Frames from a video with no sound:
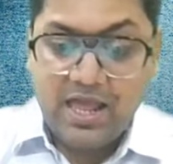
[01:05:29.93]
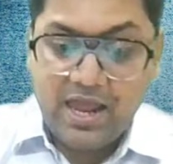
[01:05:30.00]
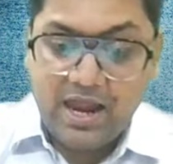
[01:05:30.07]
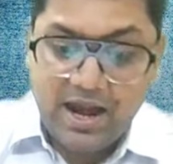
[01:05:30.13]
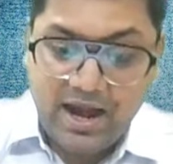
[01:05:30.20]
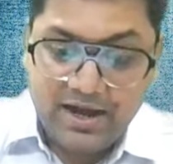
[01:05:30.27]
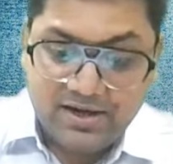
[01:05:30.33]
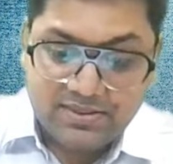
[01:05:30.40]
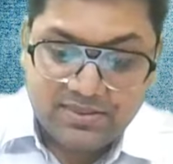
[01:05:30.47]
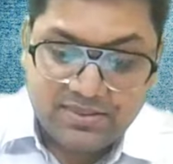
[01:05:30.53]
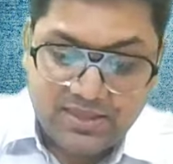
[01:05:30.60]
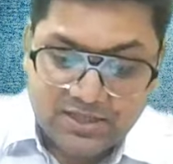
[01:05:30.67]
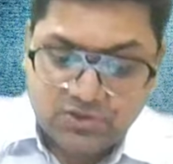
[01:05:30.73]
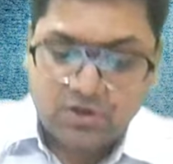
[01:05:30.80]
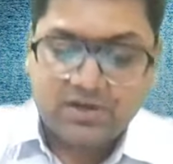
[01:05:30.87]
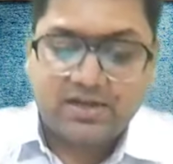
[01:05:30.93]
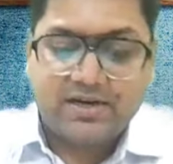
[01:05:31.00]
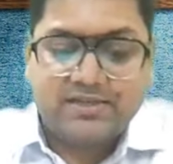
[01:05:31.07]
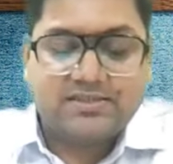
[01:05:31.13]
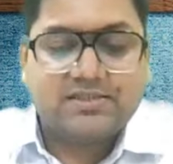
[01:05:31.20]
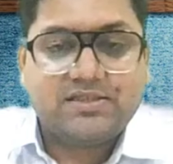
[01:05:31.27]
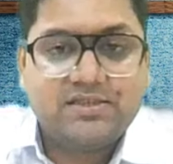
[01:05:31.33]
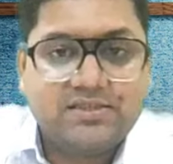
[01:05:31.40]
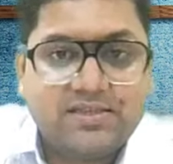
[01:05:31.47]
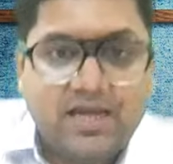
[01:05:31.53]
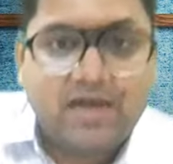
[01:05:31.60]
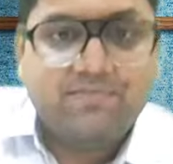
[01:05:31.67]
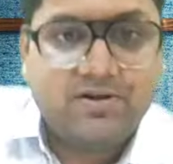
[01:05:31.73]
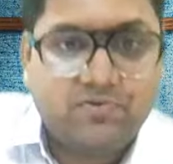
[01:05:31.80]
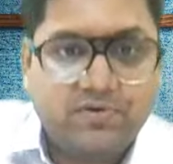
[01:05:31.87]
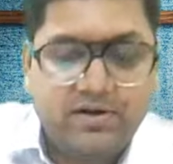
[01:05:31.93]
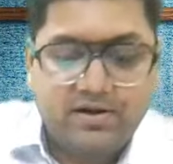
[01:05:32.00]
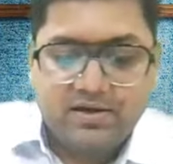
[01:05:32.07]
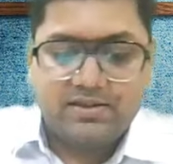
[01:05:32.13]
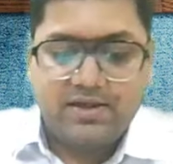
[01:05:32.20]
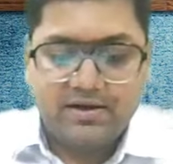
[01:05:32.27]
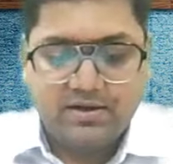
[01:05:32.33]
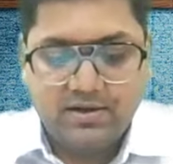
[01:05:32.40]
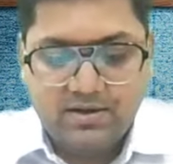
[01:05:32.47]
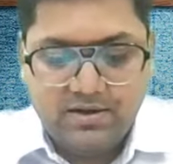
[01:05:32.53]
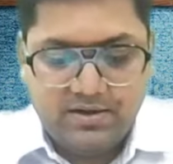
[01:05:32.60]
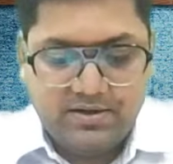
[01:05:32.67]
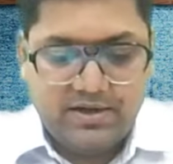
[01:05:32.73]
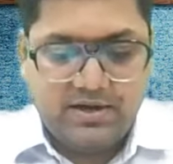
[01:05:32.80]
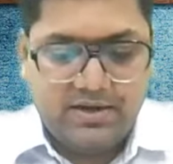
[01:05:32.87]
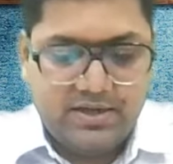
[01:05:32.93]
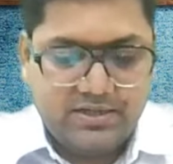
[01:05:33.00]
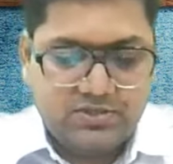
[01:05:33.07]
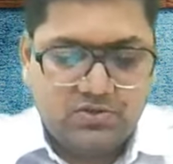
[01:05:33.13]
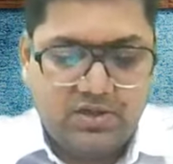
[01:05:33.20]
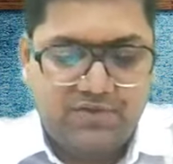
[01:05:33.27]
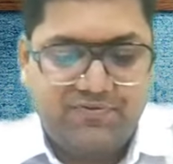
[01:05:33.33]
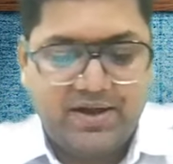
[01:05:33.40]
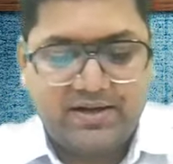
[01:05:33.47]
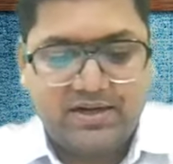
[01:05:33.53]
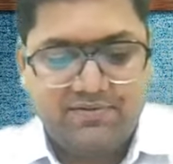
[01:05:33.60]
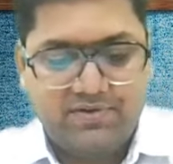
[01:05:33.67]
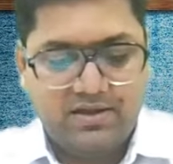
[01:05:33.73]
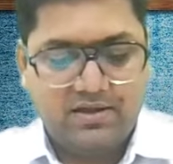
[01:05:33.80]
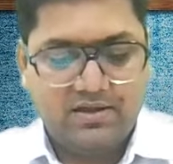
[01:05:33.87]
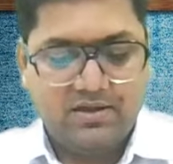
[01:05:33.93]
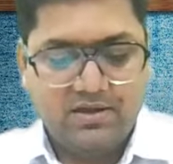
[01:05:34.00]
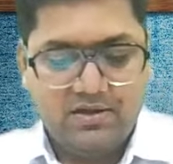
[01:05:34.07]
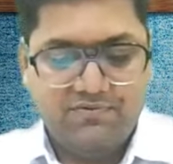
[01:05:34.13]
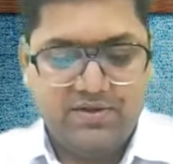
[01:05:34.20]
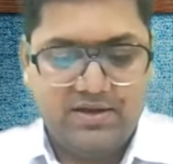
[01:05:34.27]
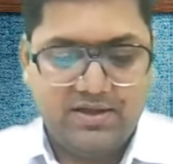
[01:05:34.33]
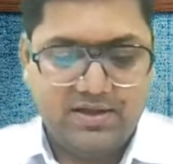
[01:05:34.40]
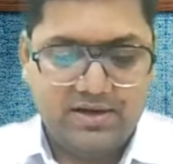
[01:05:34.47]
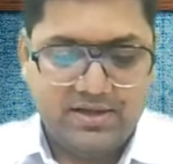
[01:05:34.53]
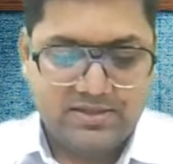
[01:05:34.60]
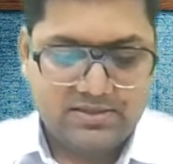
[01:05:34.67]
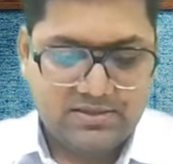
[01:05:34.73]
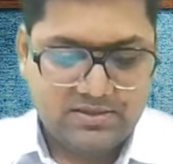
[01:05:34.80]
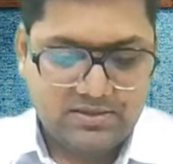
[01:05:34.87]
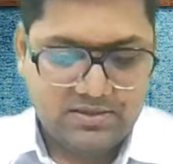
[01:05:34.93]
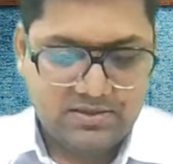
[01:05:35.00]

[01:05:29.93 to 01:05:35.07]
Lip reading: and this organization is liable to deduct that TDS. So effectively, we realize.